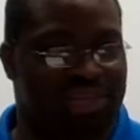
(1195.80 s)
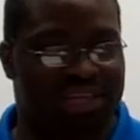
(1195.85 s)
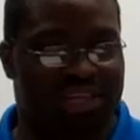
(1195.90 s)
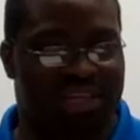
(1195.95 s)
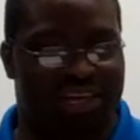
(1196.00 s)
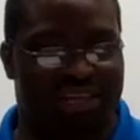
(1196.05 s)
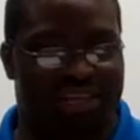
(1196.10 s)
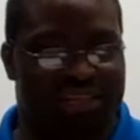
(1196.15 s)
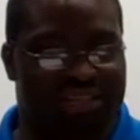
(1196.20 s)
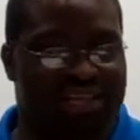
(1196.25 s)
that
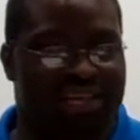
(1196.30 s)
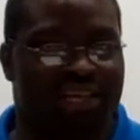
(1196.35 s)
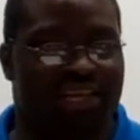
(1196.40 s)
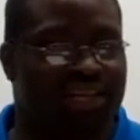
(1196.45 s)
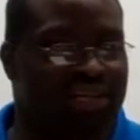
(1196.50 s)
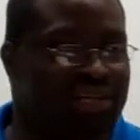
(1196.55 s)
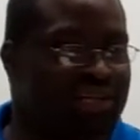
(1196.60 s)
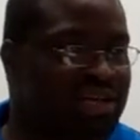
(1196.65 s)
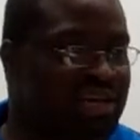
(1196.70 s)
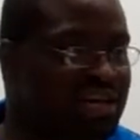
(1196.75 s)
they're
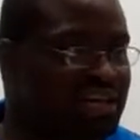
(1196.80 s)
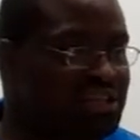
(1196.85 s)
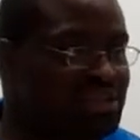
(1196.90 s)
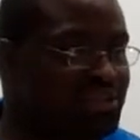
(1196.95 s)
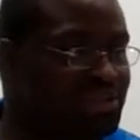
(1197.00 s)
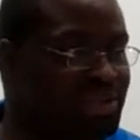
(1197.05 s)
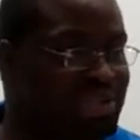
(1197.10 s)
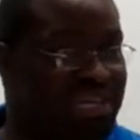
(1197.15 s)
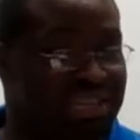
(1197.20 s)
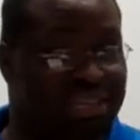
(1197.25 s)
telling the
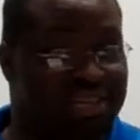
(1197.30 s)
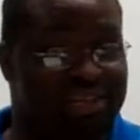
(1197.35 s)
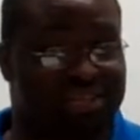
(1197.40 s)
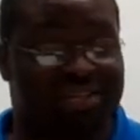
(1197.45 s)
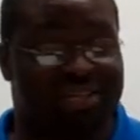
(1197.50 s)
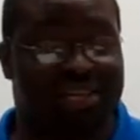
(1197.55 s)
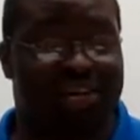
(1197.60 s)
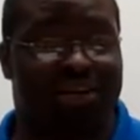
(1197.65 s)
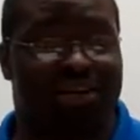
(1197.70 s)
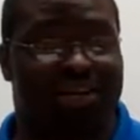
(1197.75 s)
gospel, that they're
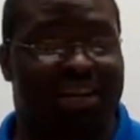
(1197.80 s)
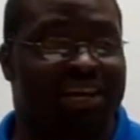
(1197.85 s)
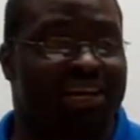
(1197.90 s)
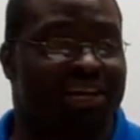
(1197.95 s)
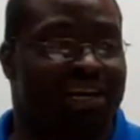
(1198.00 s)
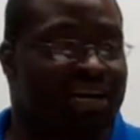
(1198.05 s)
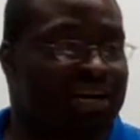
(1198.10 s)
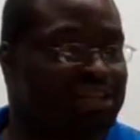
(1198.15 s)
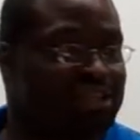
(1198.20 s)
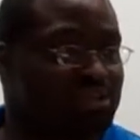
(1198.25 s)
sharing
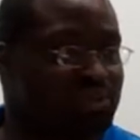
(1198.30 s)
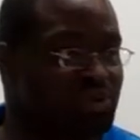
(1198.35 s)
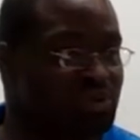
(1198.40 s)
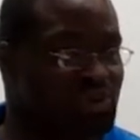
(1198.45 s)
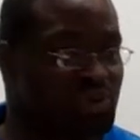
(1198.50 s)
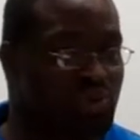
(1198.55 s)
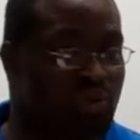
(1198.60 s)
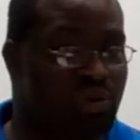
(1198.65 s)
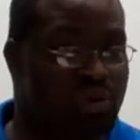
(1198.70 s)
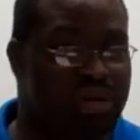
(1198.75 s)
their gospel
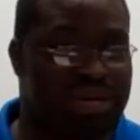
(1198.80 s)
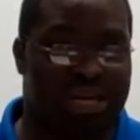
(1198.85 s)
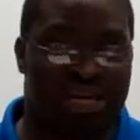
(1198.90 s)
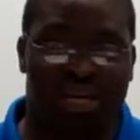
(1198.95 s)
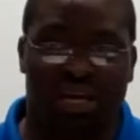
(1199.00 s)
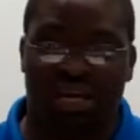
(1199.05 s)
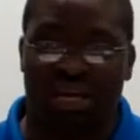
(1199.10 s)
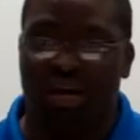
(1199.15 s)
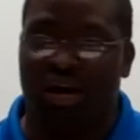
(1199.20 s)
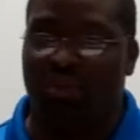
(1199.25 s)
story
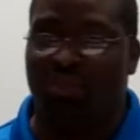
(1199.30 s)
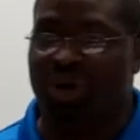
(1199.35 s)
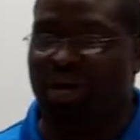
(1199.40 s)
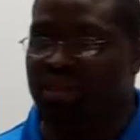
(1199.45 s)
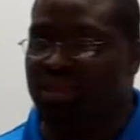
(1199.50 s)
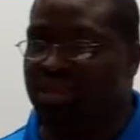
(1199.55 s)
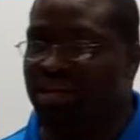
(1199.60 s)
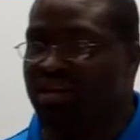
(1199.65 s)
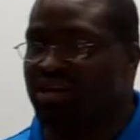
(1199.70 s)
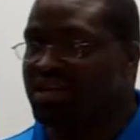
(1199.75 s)

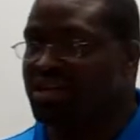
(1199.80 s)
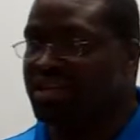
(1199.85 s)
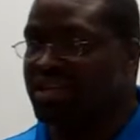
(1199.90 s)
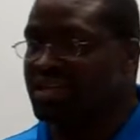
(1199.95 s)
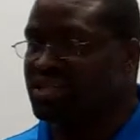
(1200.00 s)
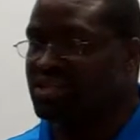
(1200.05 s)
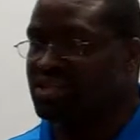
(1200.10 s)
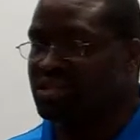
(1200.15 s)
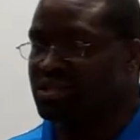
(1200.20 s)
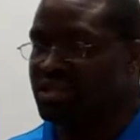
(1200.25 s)
about their
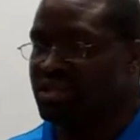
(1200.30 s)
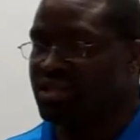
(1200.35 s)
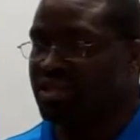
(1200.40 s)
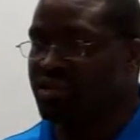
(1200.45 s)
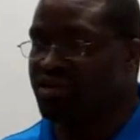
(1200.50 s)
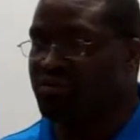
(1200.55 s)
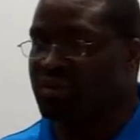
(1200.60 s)
connection and their